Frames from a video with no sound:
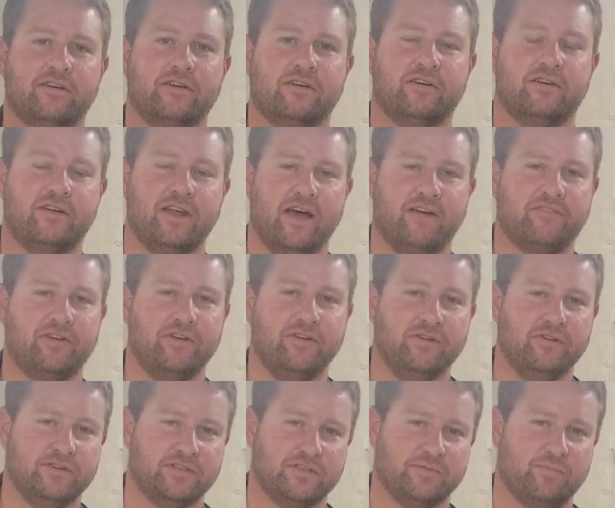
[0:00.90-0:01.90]
Good
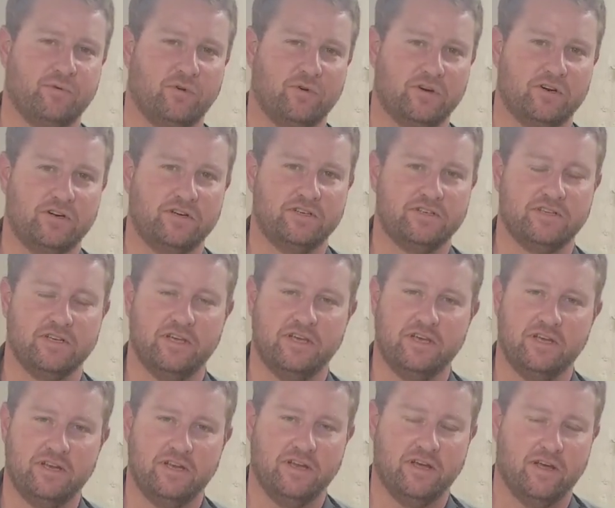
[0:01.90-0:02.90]
afternoon, supporters
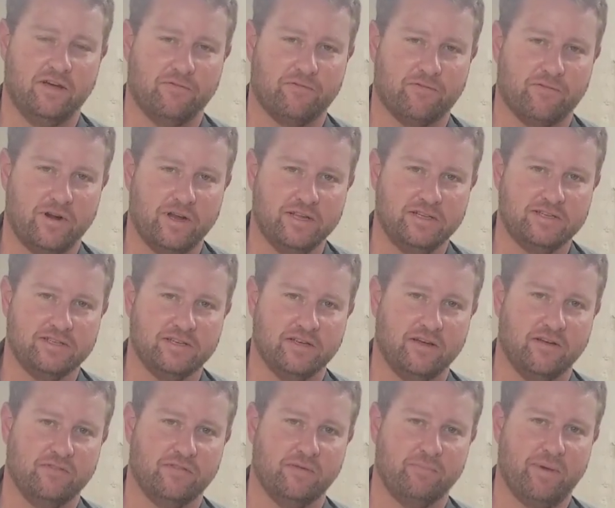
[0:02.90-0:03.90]
and uh, friends
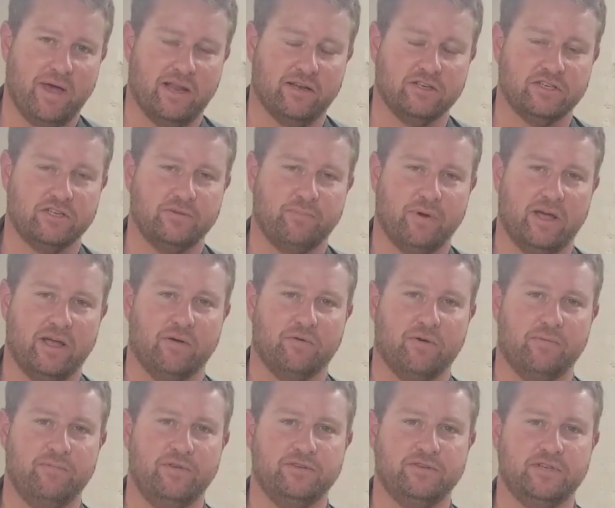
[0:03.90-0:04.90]
of the Battleship
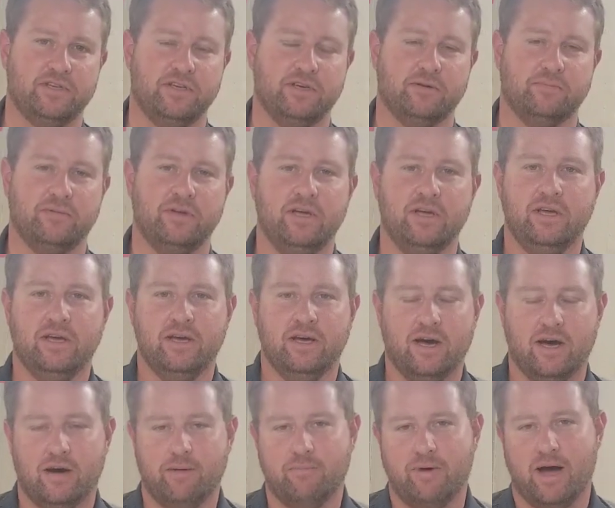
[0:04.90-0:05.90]
Iowa Museum.
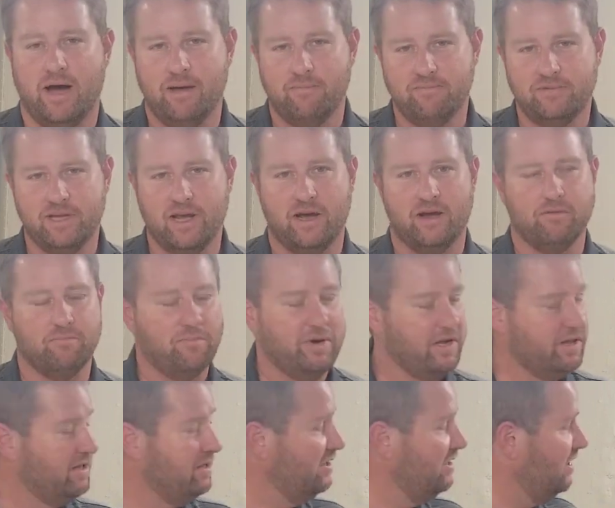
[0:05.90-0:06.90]
Um, I'm down
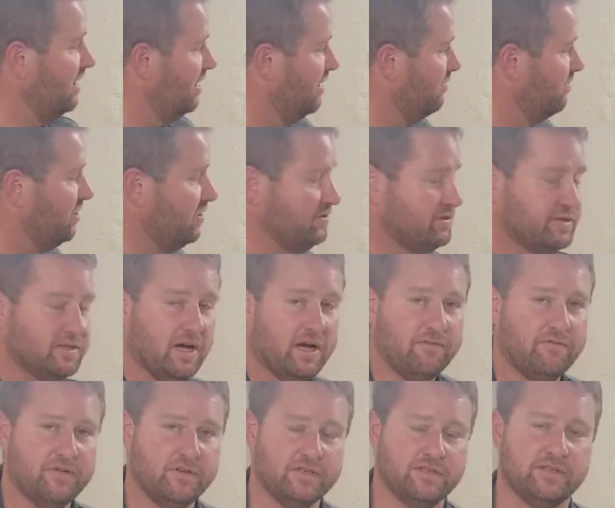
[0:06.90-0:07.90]
by the uh, post
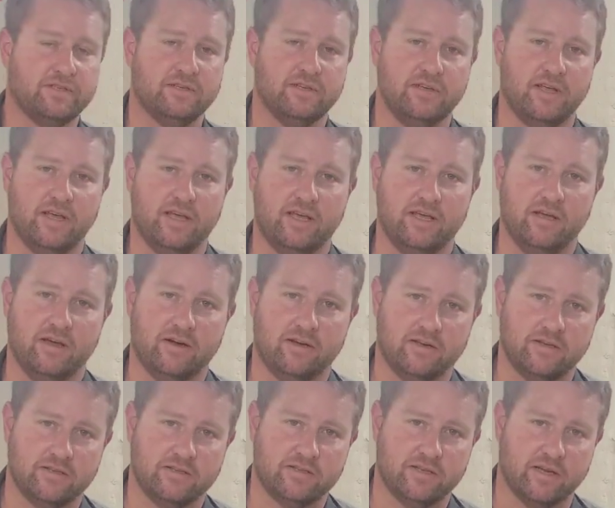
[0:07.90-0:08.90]
office today
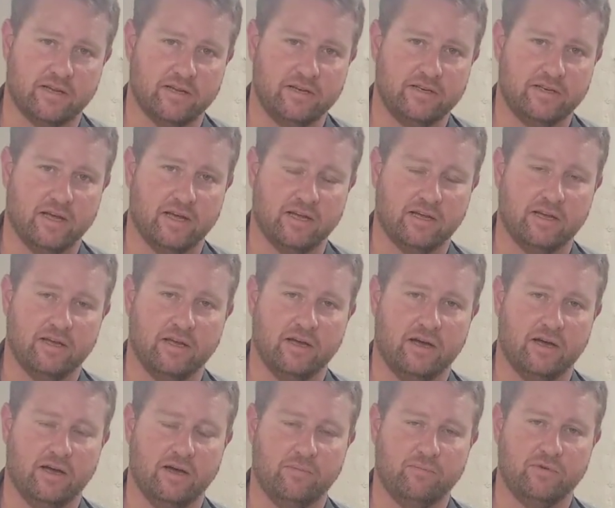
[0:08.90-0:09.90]
on second deck,
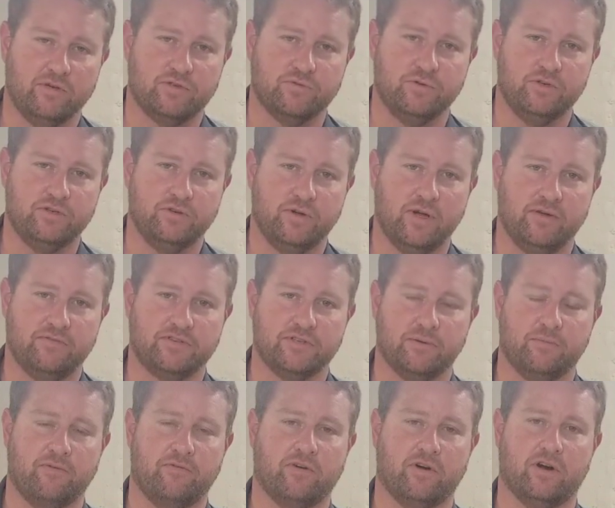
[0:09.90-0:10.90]
um, which we do have
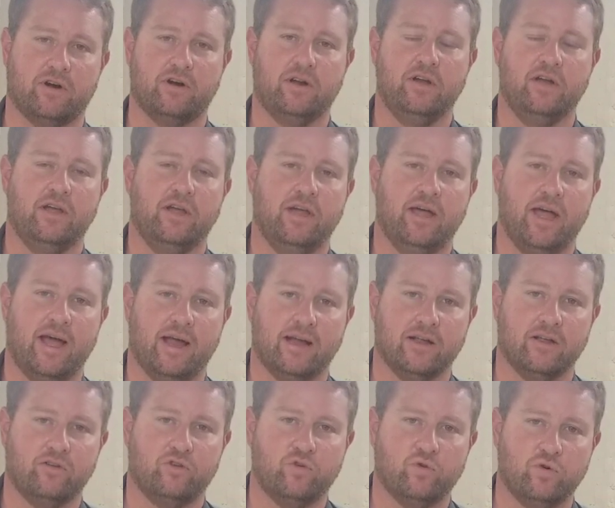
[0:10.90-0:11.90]
some of our
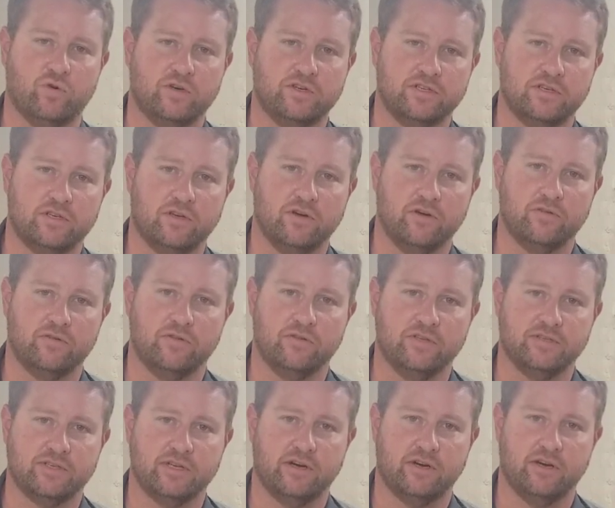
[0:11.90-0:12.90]
add-on tours that go through
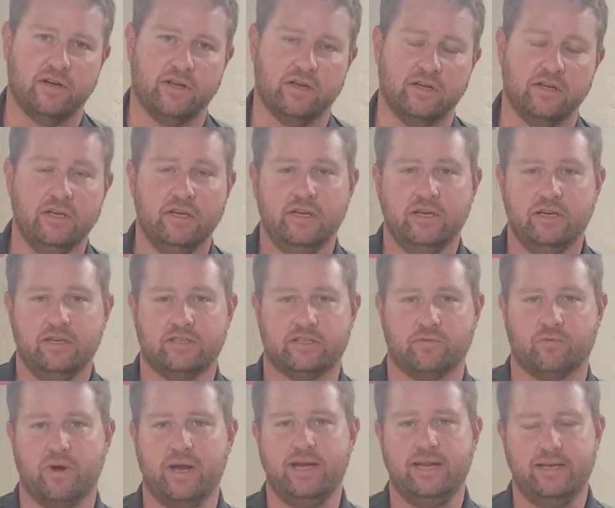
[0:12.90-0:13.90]
this area. It's
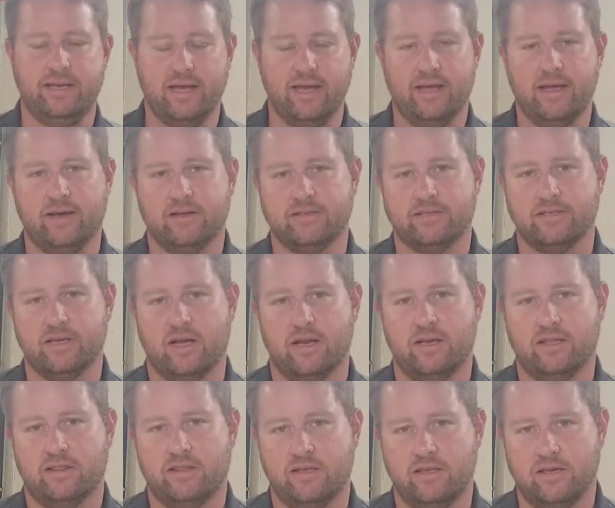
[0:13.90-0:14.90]
a rainy day outside
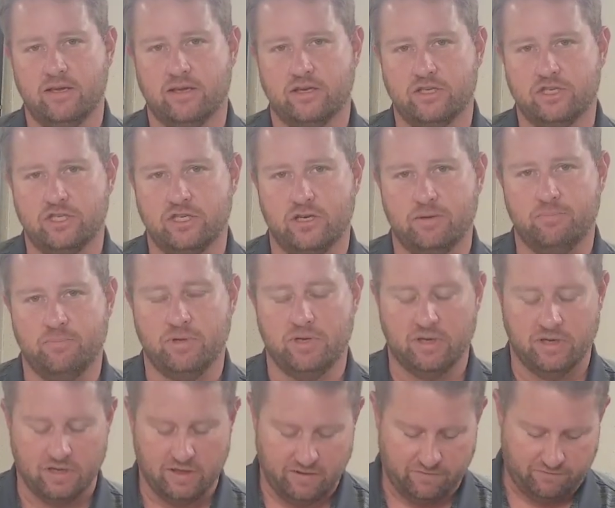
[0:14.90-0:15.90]
at the uh, ship
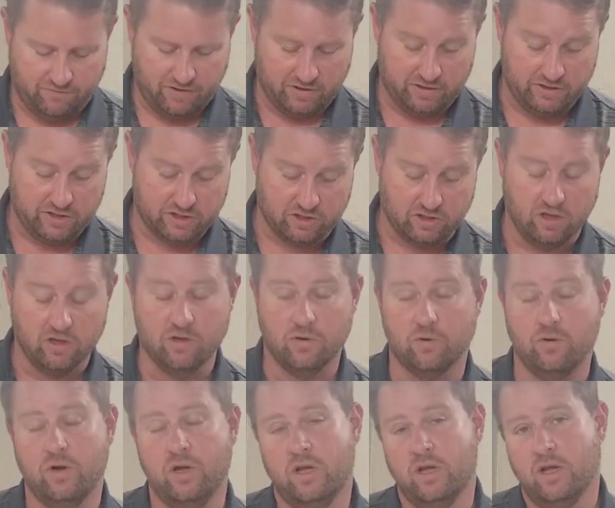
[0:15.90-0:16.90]
and a fairly
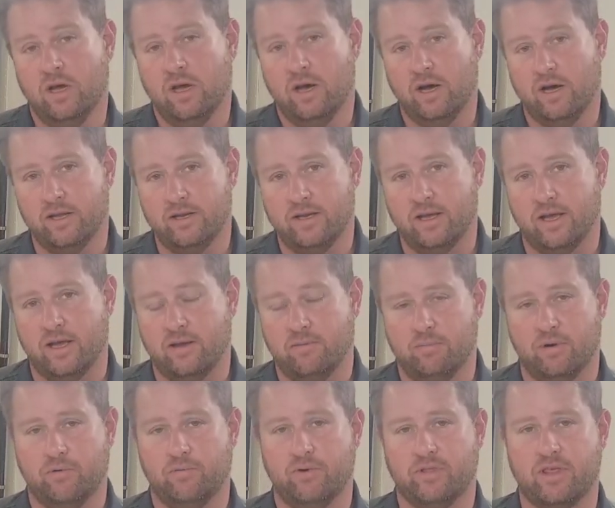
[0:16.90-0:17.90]
slow uh, day.
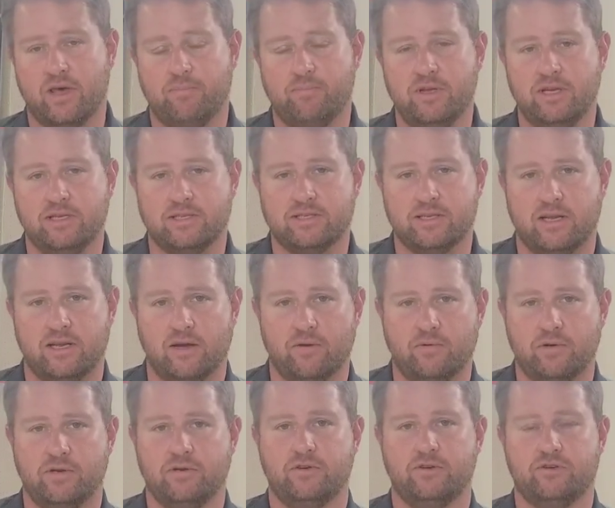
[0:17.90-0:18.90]
But with that being said, I
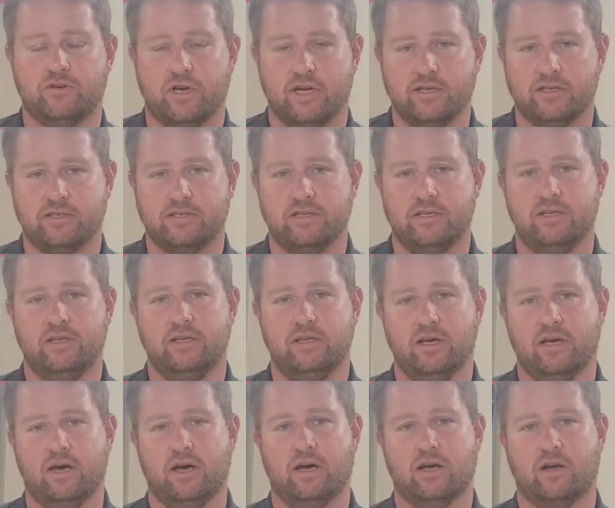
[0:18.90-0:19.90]
want to address
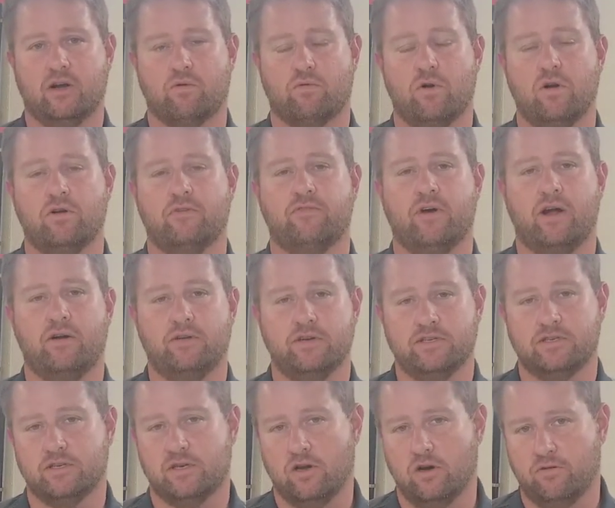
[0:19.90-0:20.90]
the uh,
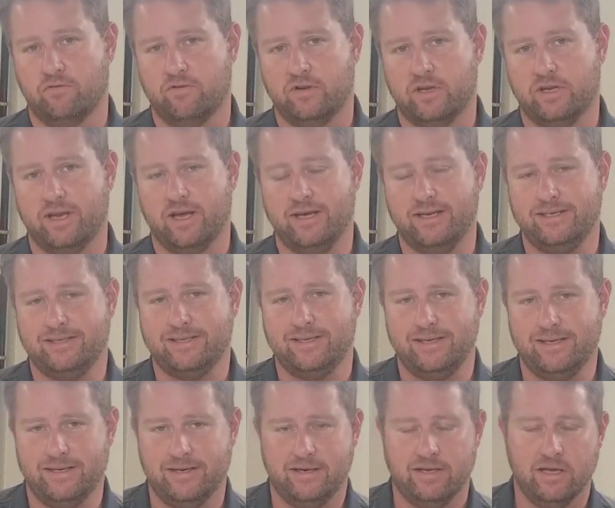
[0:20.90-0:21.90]
coronavirus, the
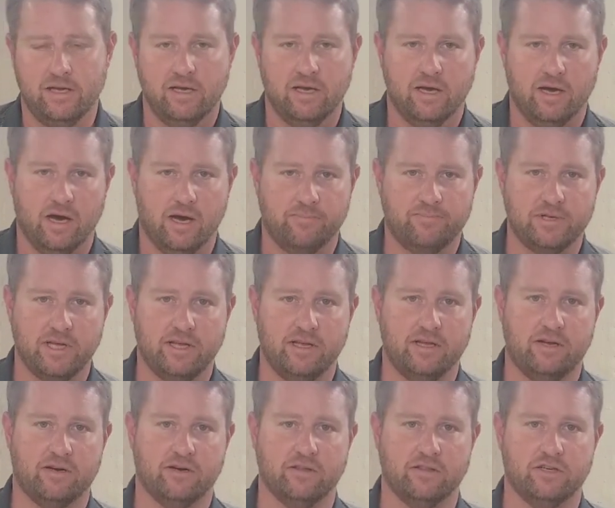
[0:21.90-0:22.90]
COVID-19 update
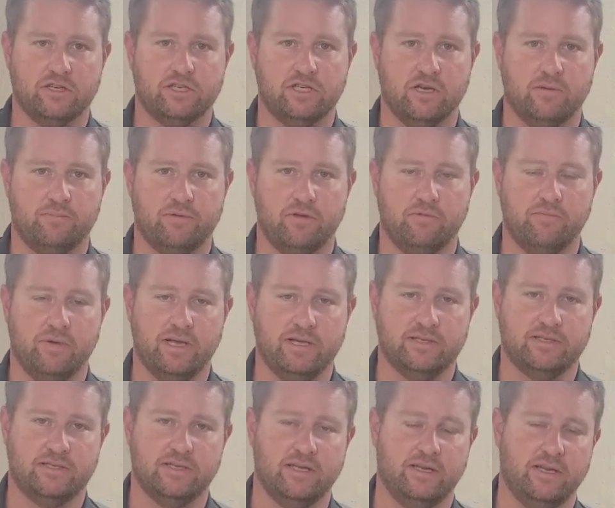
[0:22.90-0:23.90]
here on the ship. You may
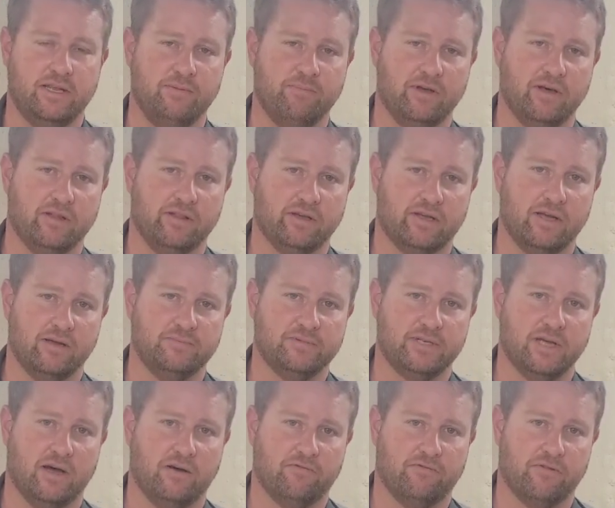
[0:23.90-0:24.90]
see an email that comes
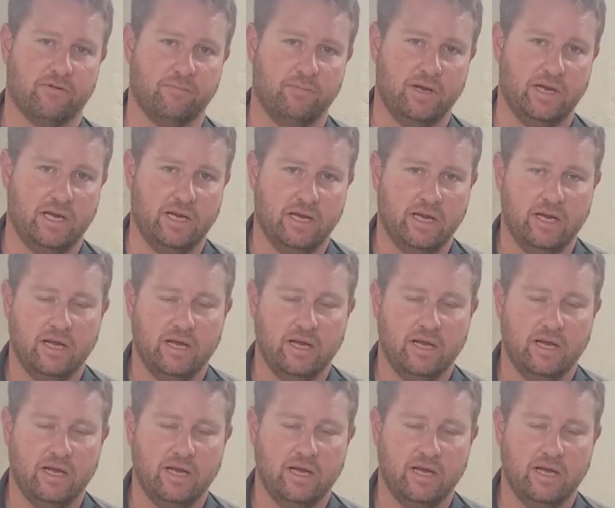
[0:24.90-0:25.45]
out from me